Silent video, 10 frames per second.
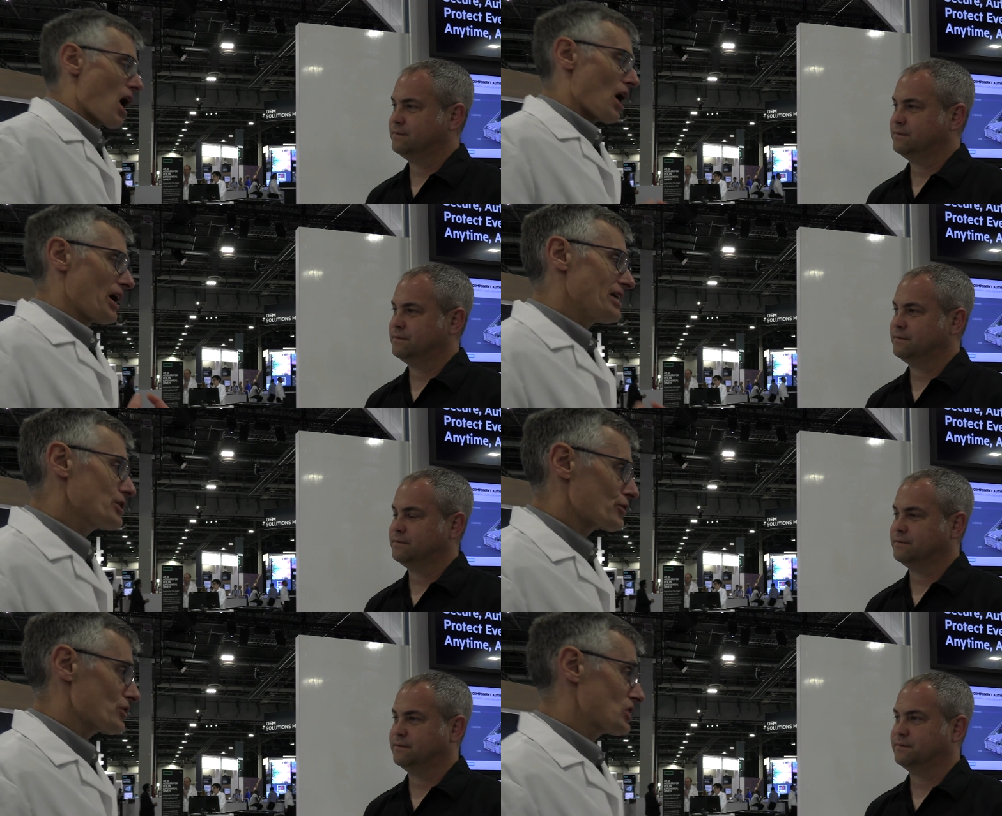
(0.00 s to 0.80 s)
Speaker 1: are
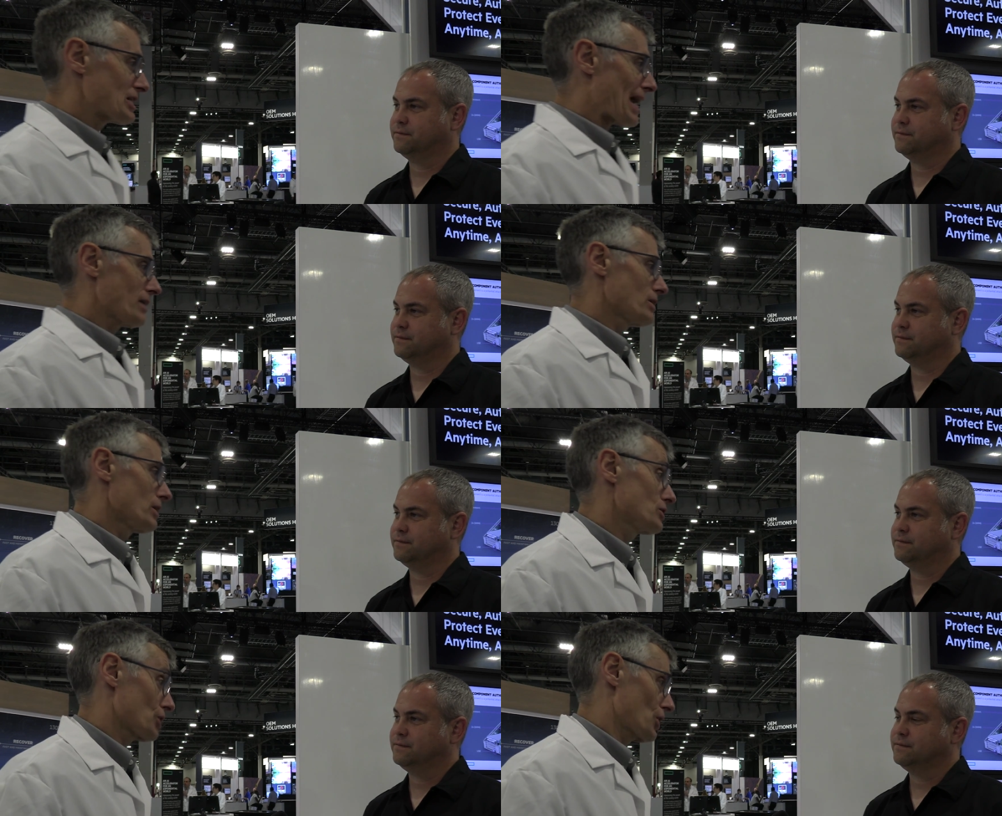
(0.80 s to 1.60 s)
industry
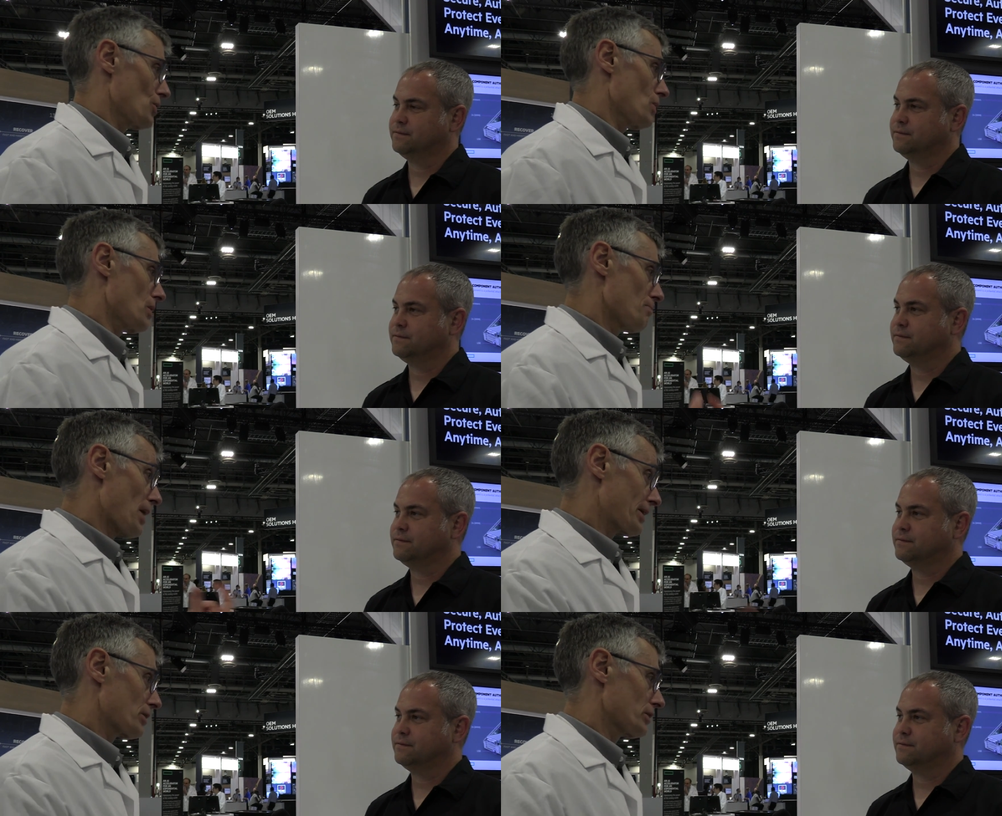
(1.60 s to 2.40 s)
standard secure
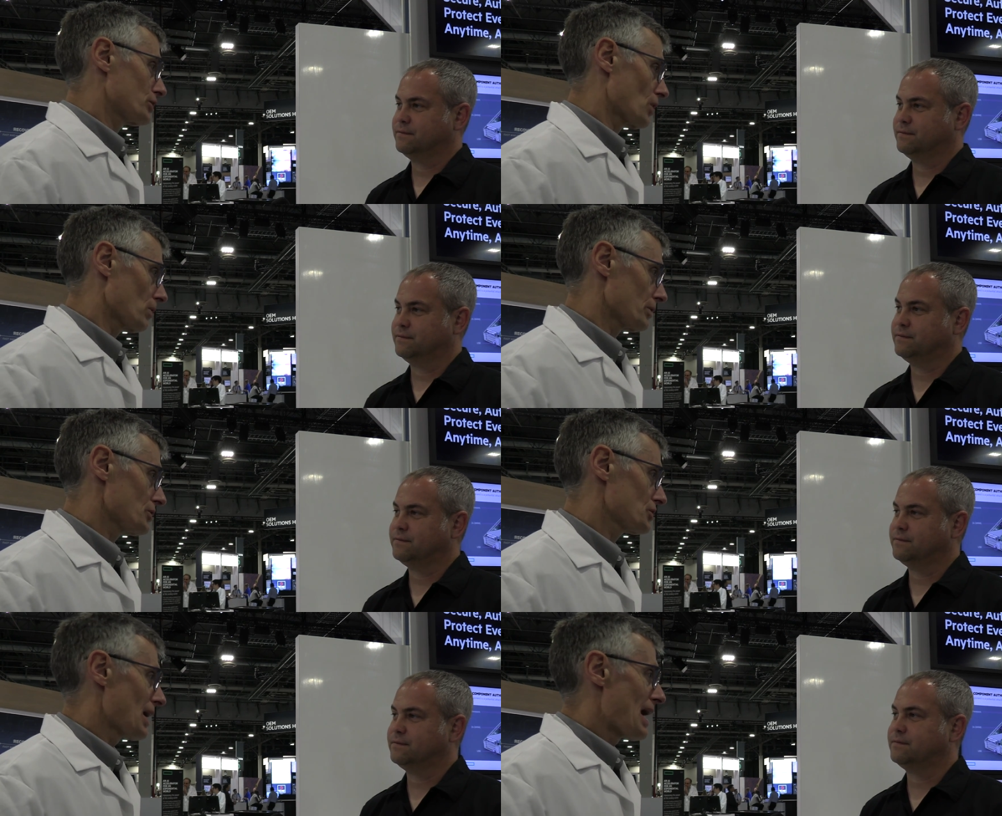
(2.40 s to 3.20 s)

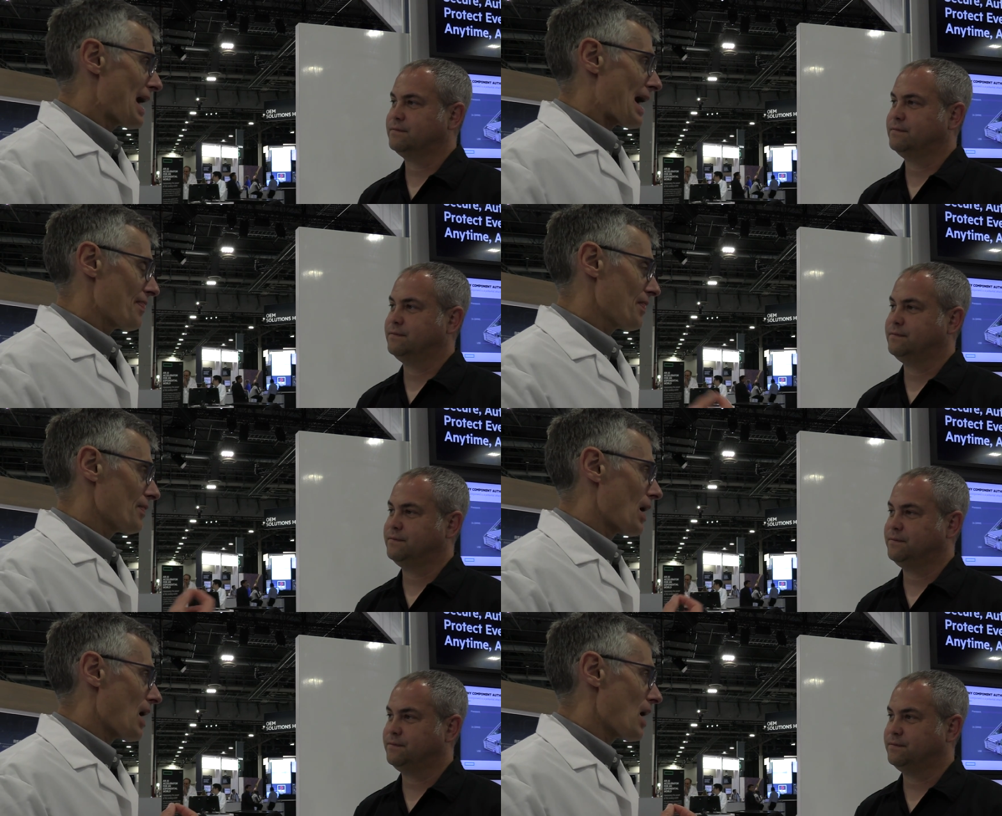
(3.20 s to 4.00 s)
microcontrollers, and
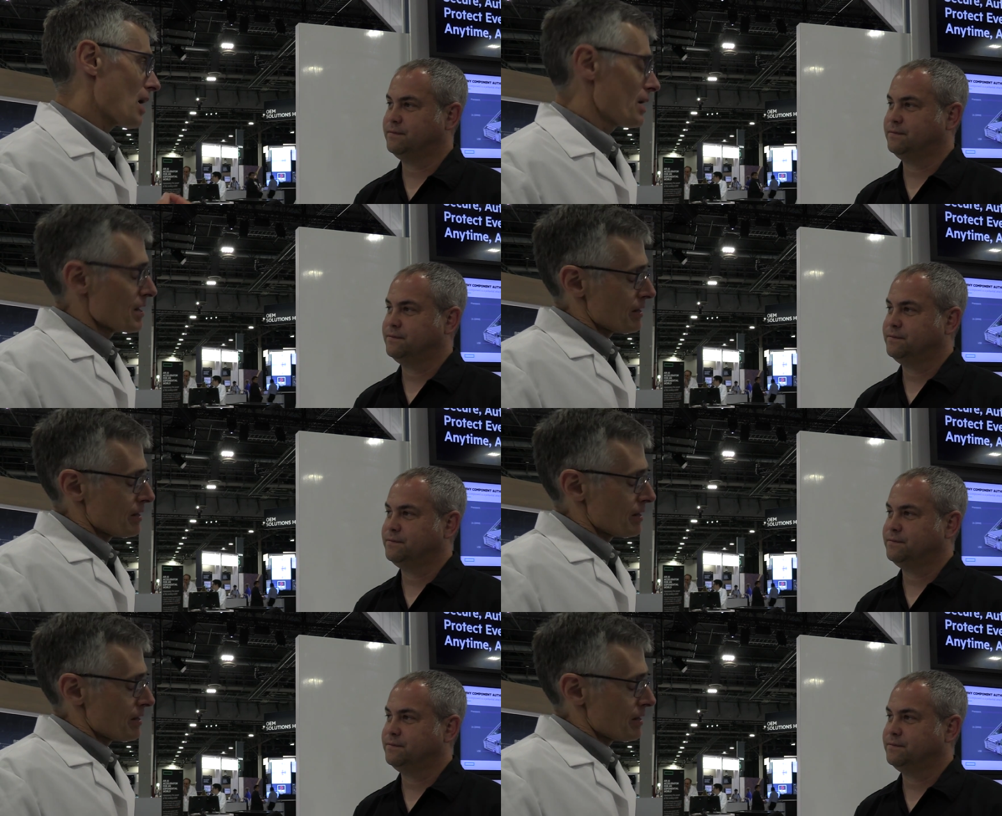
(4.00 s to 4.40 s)
uh,